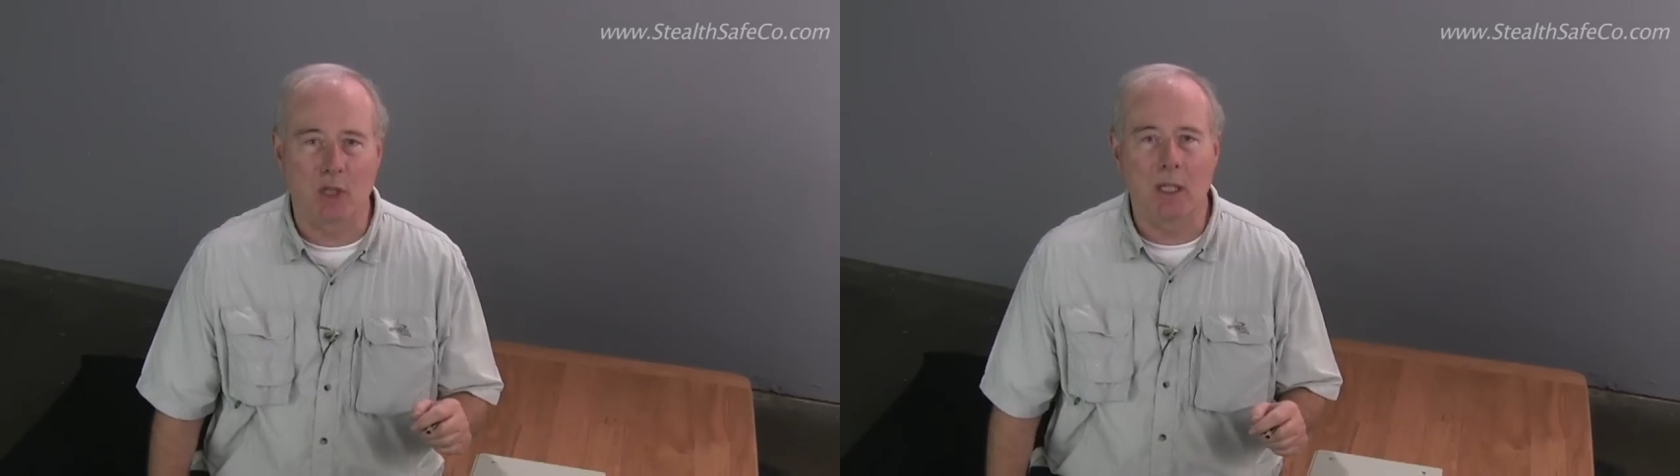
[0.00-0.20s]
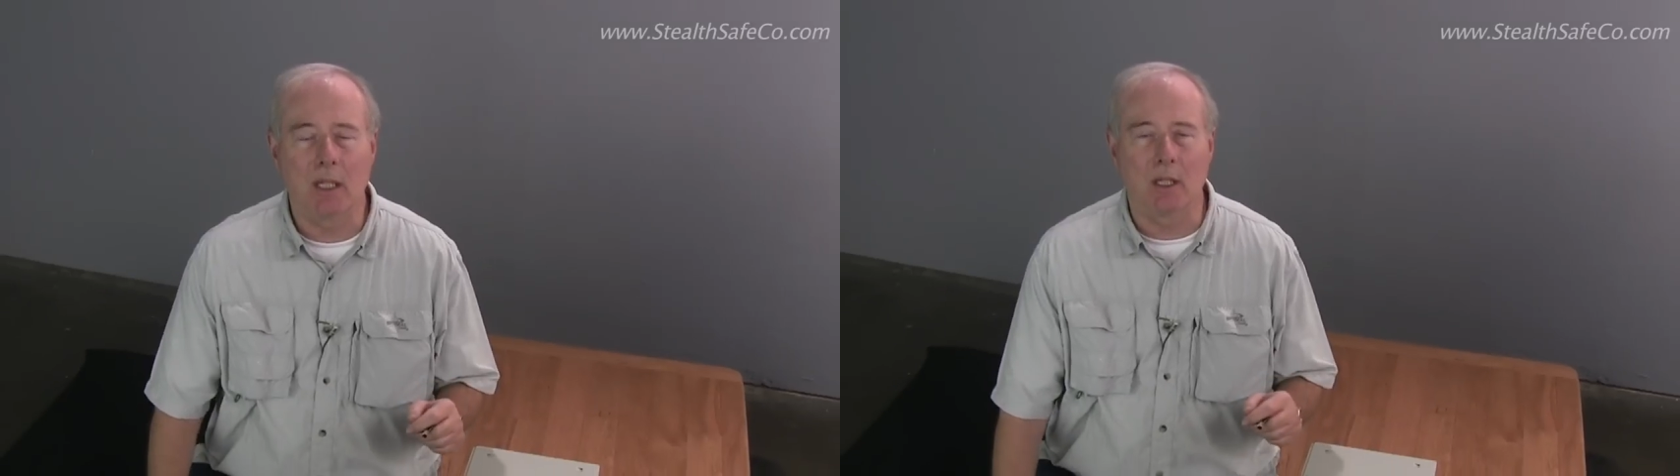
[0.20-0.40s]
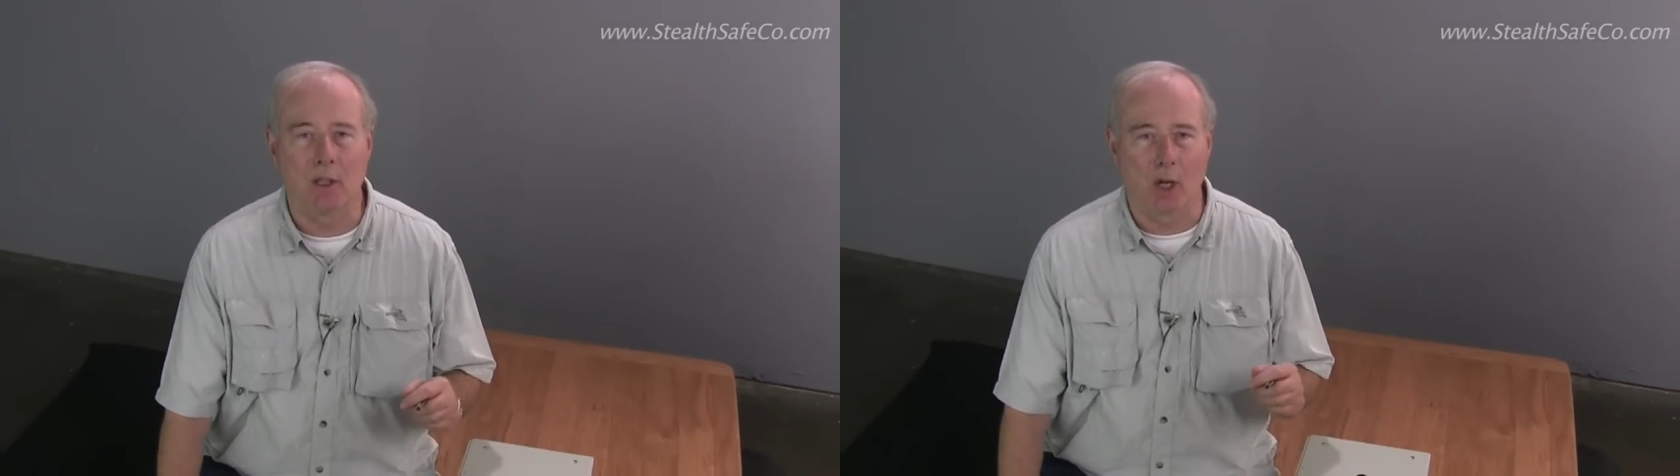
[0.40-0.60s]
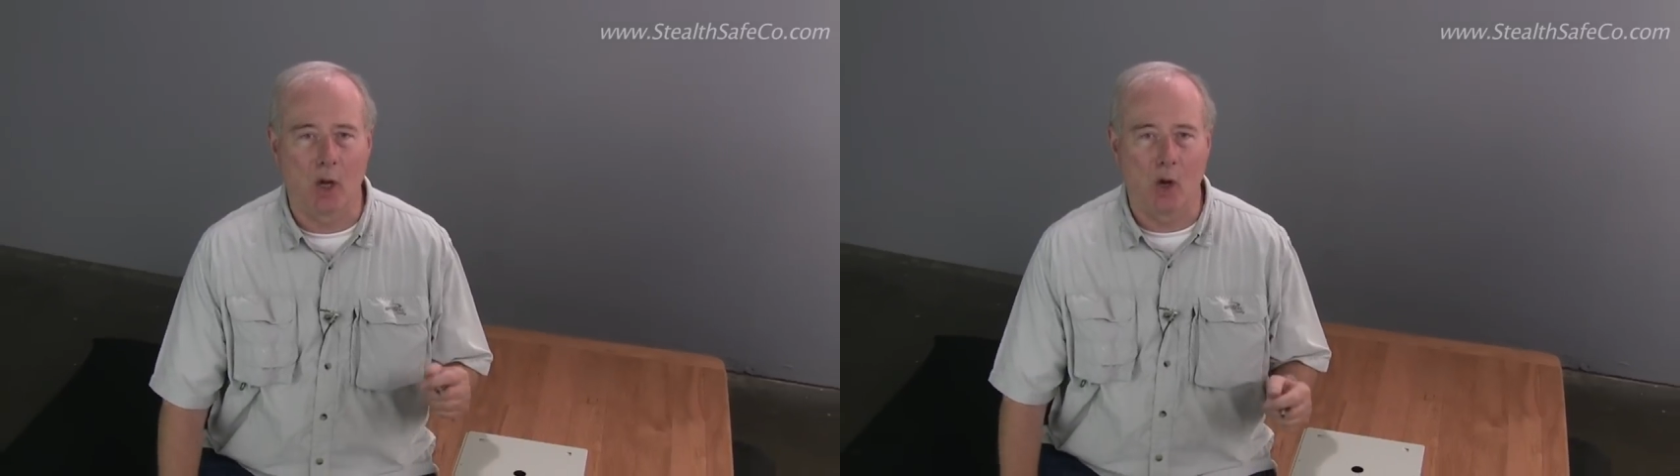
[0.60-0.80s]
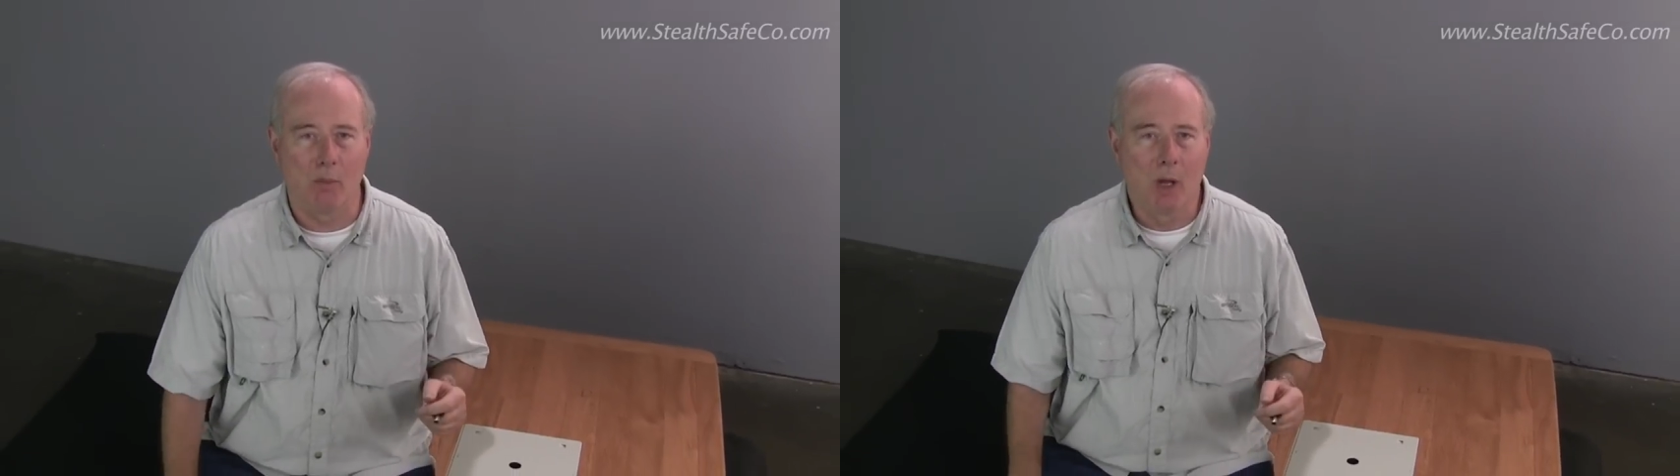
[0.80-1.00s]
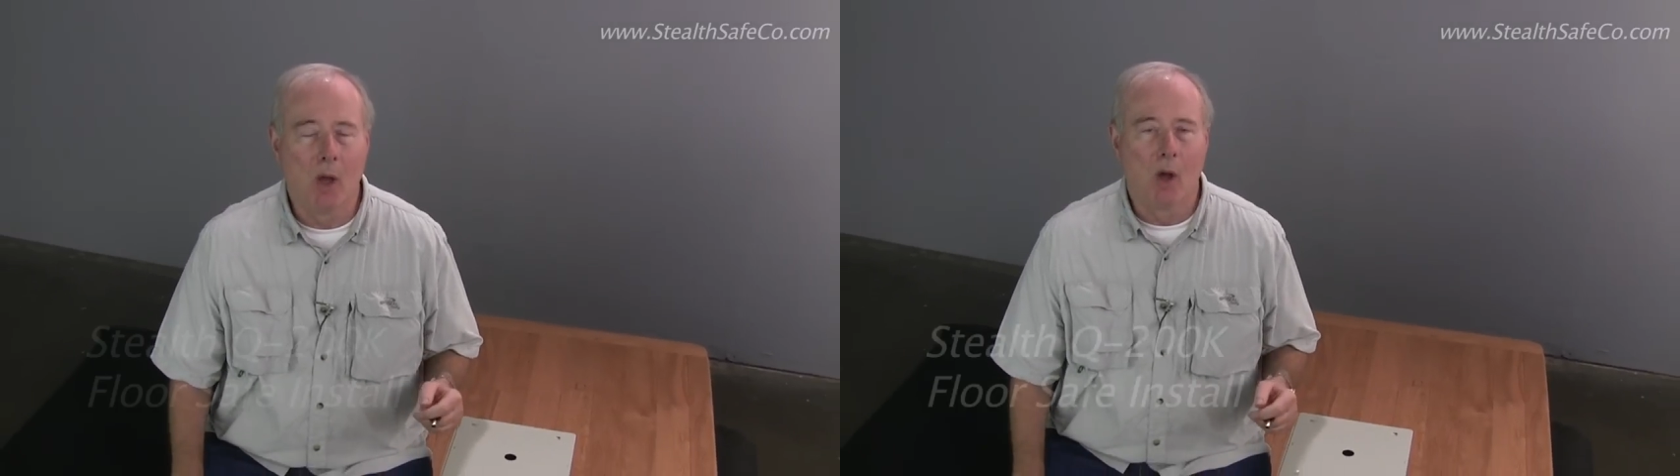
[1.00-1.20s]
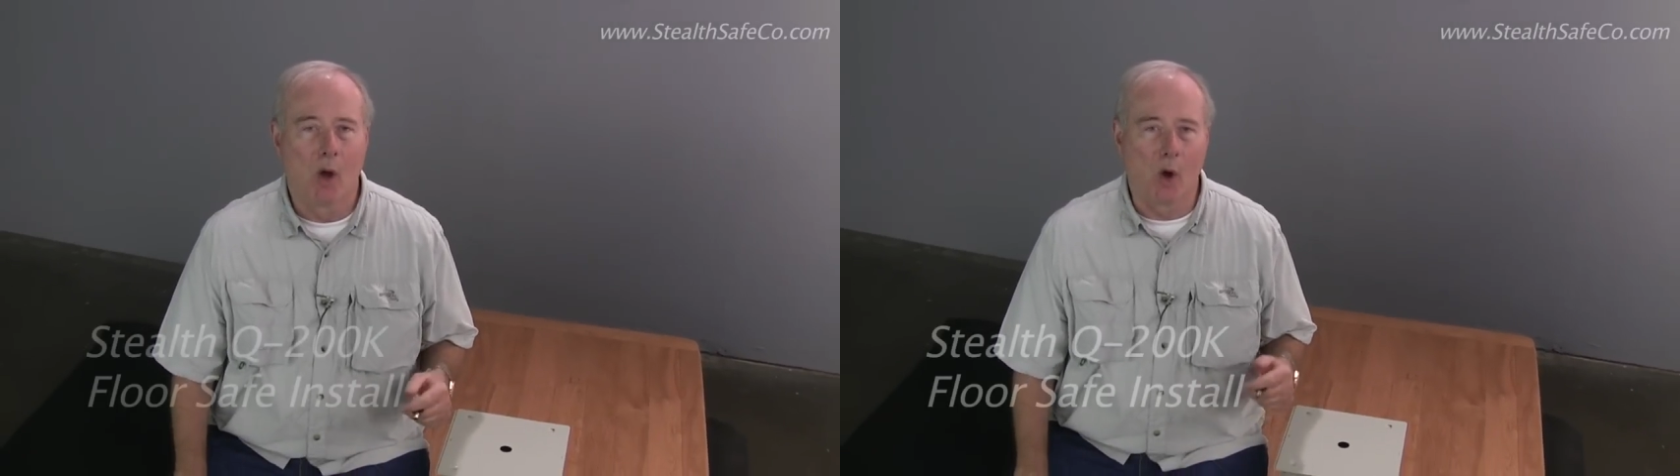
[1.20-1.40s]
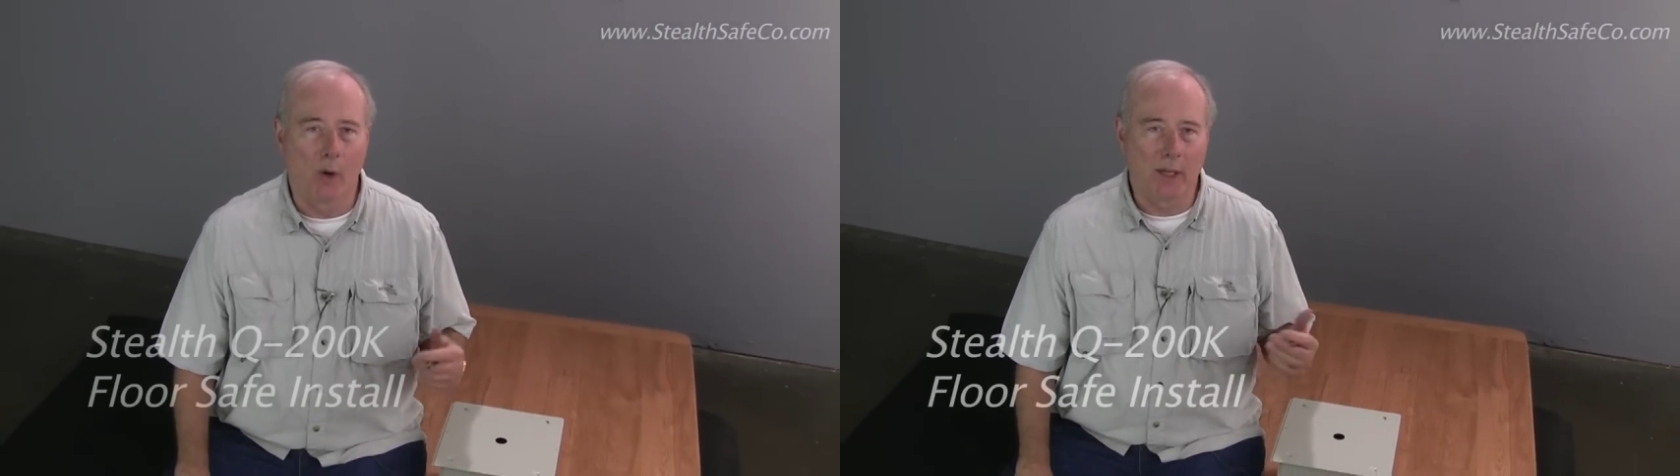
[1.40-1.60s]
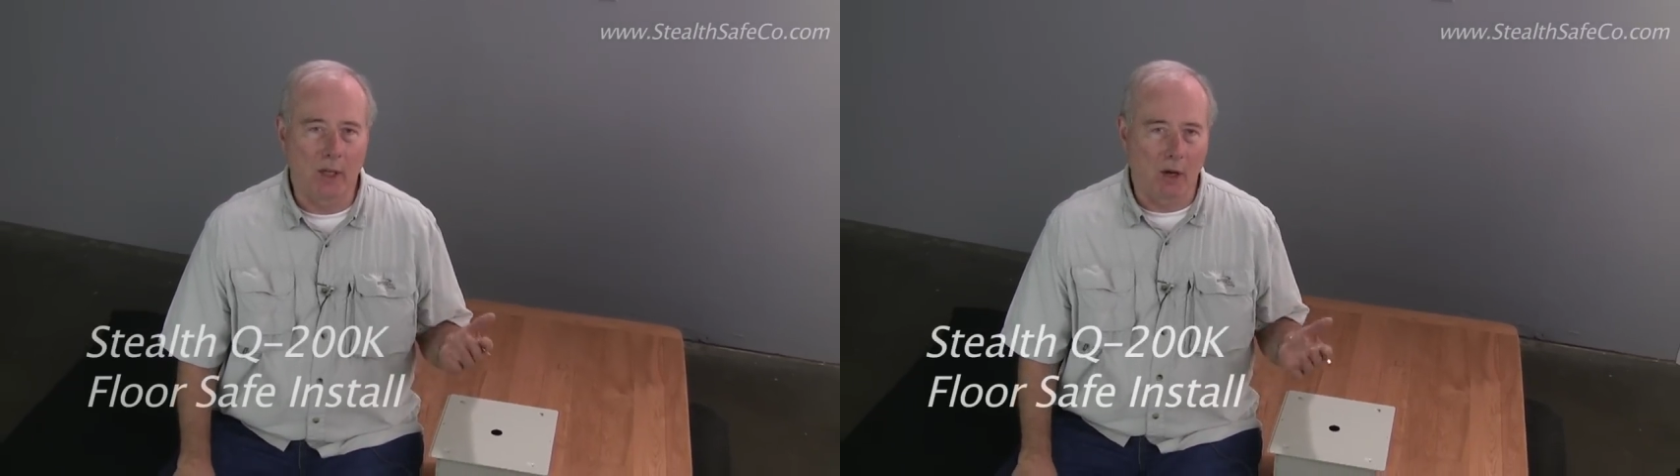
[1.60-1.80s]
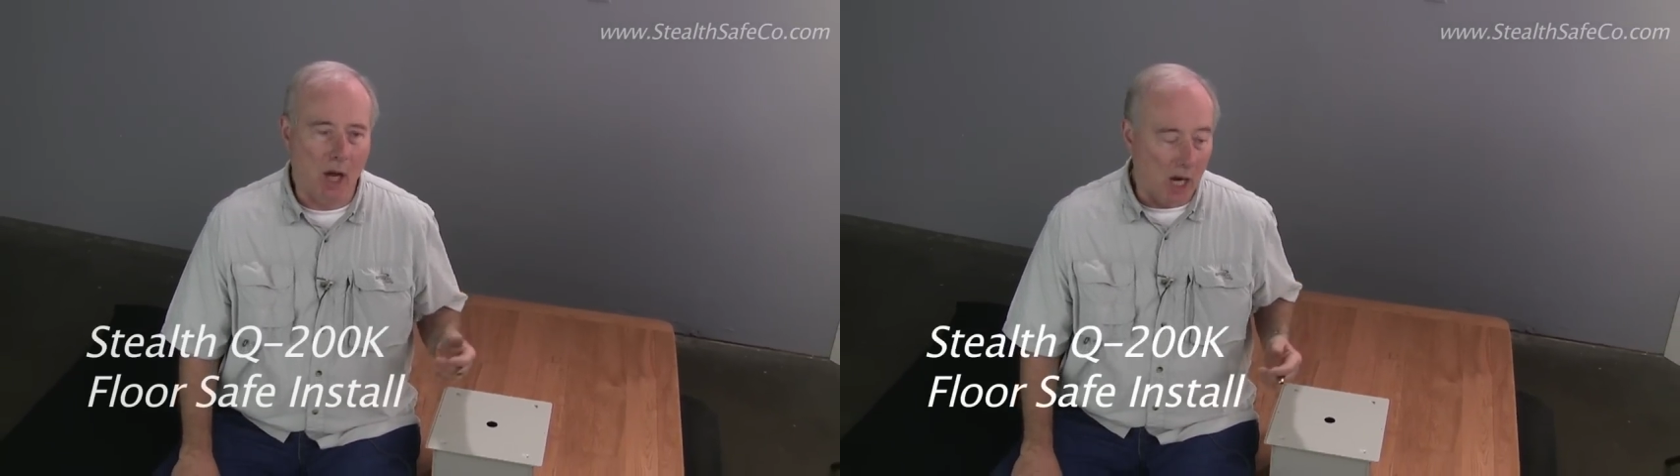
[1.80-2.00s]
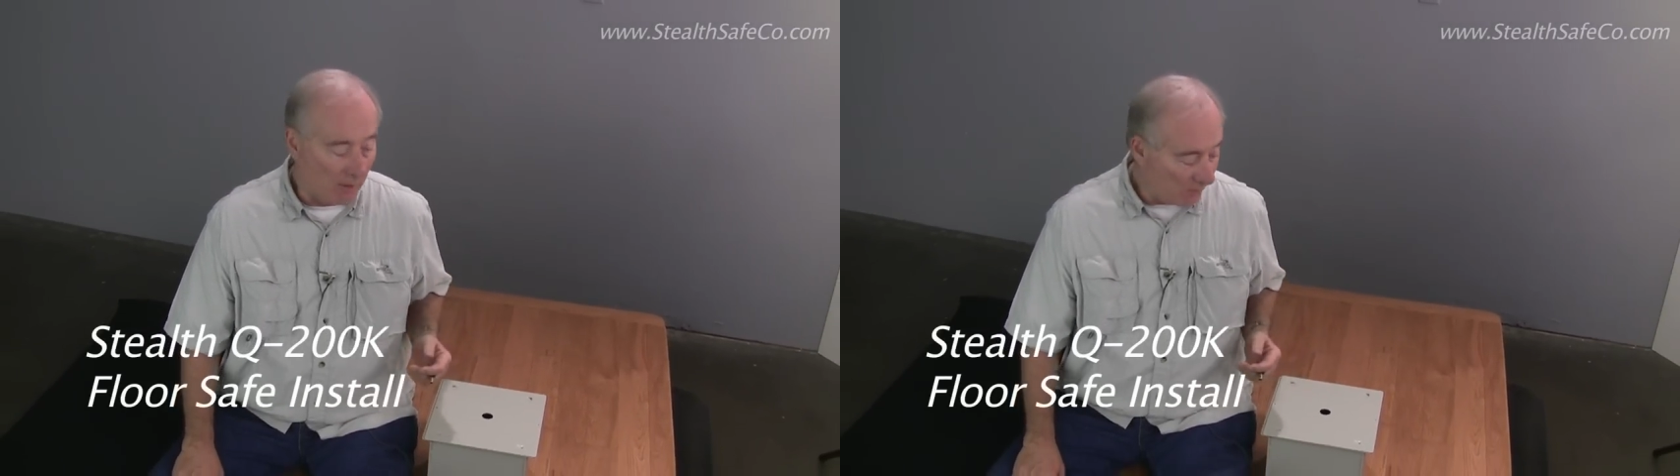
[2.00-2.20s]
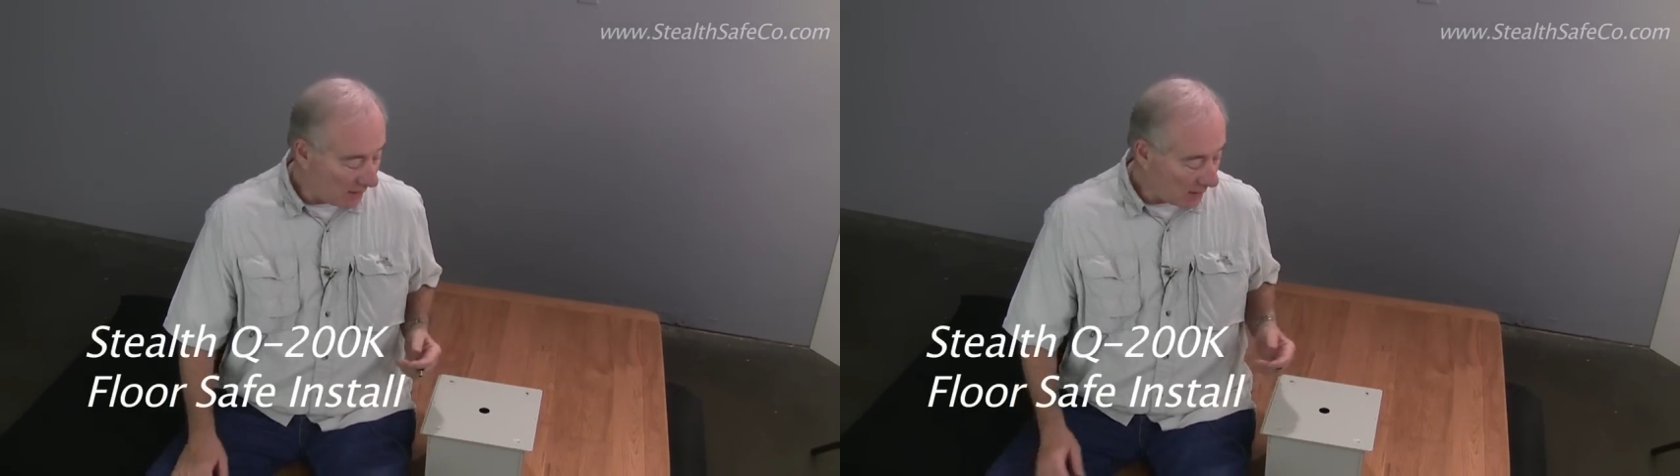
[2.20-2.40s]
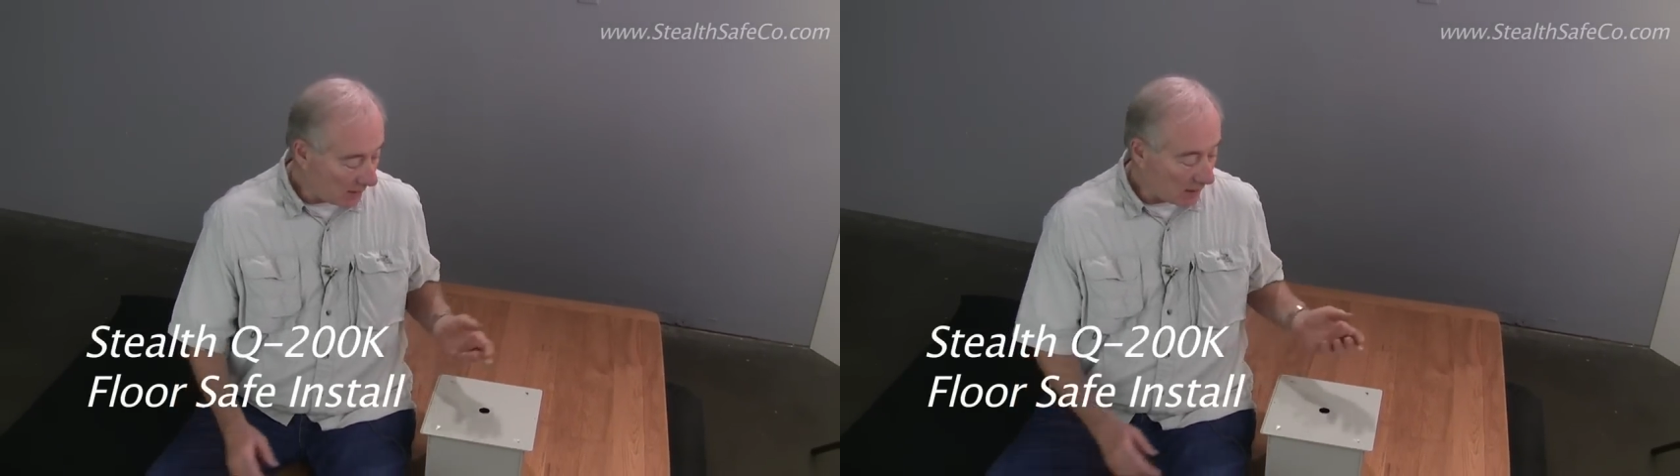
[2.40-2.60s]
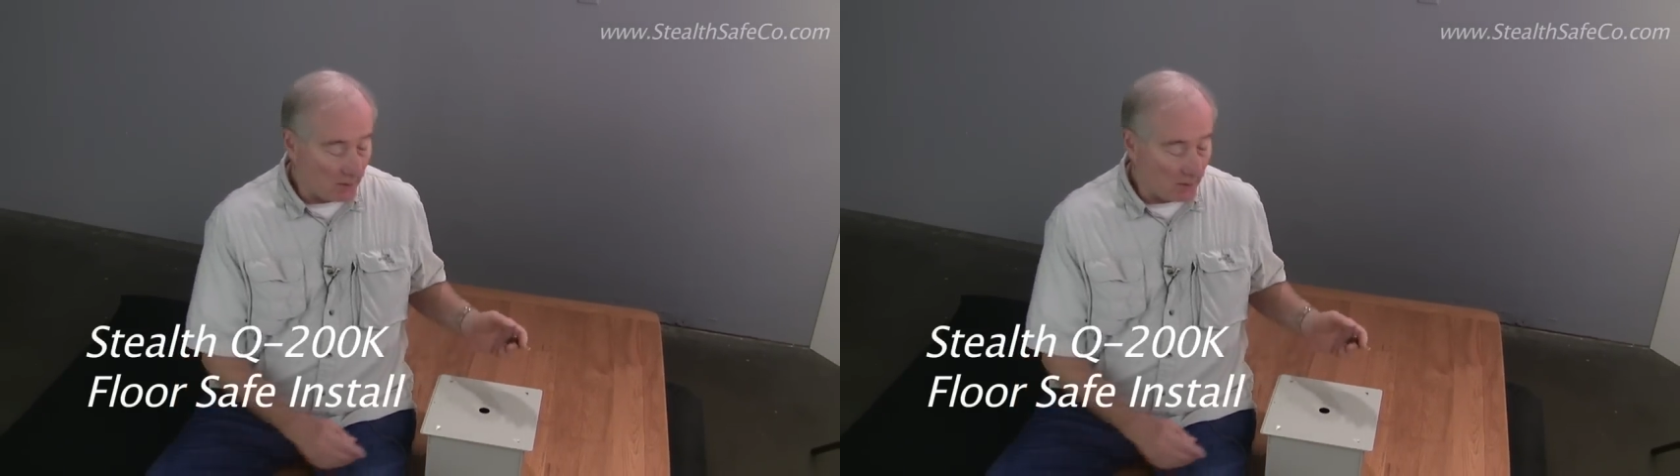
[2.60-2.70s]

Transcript: you need in your home or in your RV.